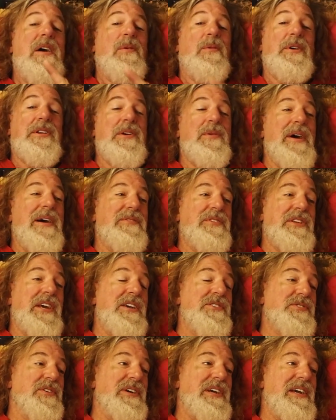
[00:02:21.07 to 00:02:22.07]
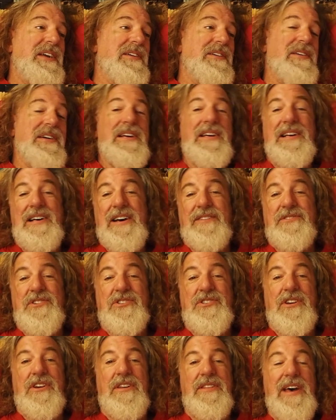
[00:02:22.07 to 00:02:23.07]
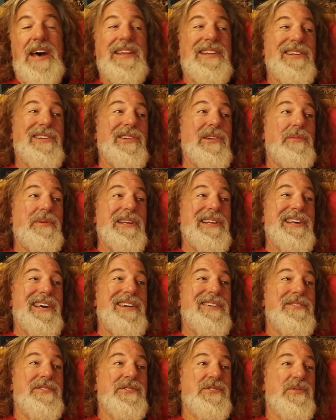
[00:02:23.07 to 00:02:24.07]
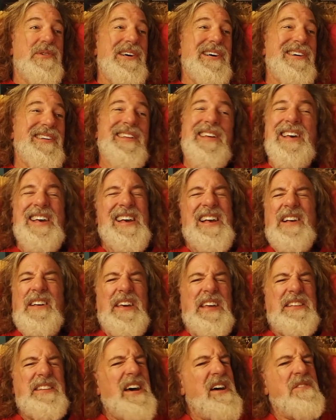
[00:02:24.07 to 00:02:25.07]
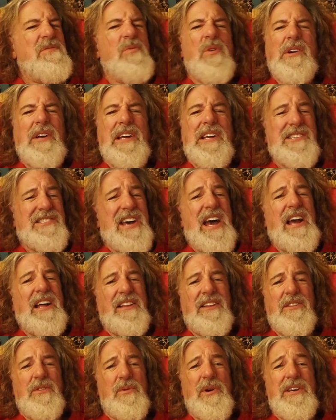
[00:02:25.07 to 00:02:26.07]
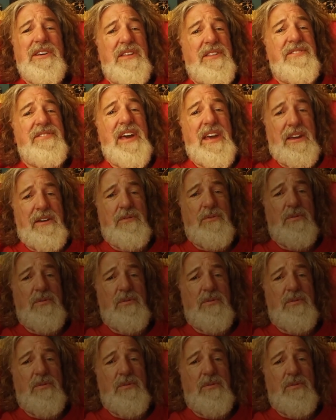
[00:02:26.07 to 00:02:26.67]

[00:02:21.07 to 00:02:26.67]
We do have a diesel heater. I'll have to show you that a little bit later as well. It doesn't work exactly the way you think it